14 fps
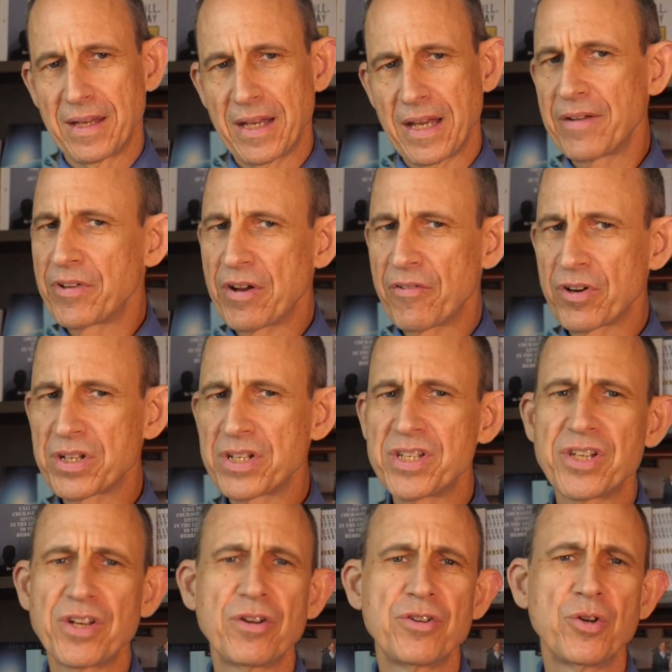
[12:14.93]
Have you ever
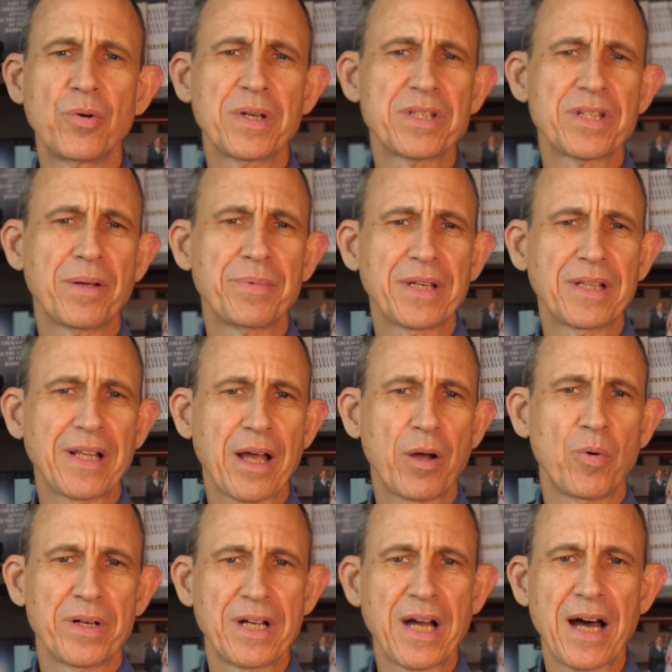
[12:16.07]
considered doing something like
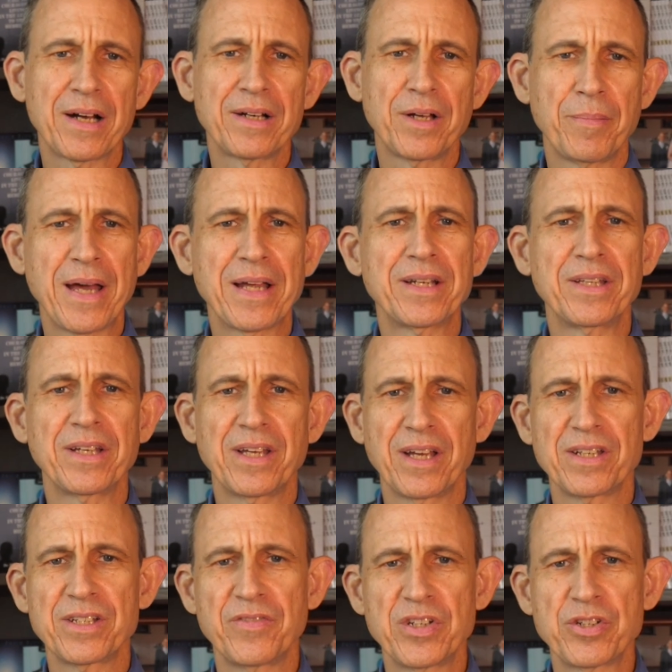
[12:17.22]
what God commanded the
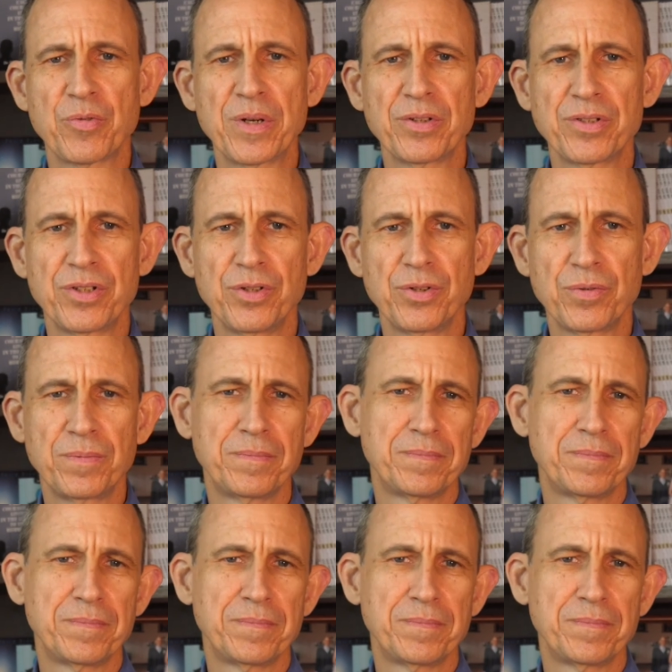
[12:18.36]
kings of Israel to do?